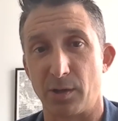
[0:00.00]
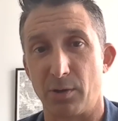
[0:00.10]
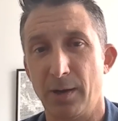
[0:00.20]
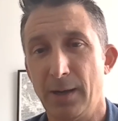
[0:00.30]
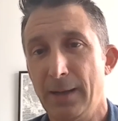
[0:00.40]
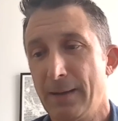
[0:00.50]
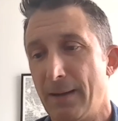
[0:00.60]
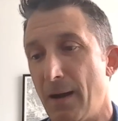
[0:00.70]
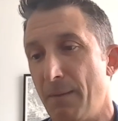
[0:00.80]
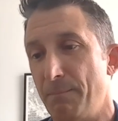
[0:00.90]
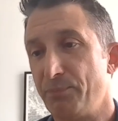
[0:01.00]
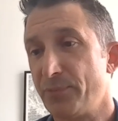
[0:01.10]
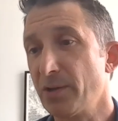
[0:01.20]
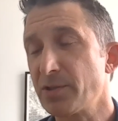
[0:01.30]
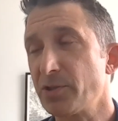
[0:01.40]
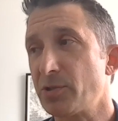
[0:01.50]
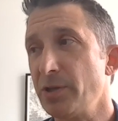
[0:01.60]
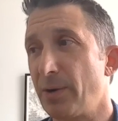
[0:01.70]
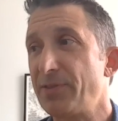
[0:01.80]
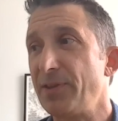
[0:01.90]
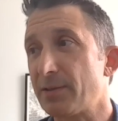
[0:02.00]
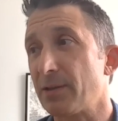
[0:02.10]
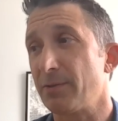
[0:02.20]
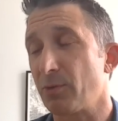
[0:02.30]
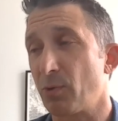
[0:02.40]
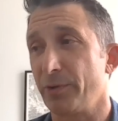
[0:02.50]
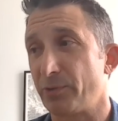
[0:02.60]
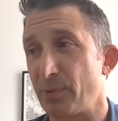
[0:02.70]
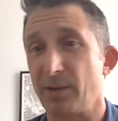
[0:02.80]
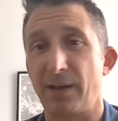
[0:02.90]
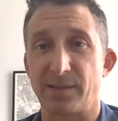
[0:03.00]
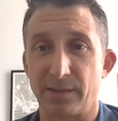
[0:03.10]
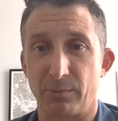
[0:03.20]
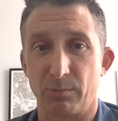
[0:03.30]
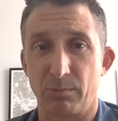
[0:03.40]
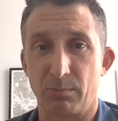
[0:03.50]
So I think that the world is realizing that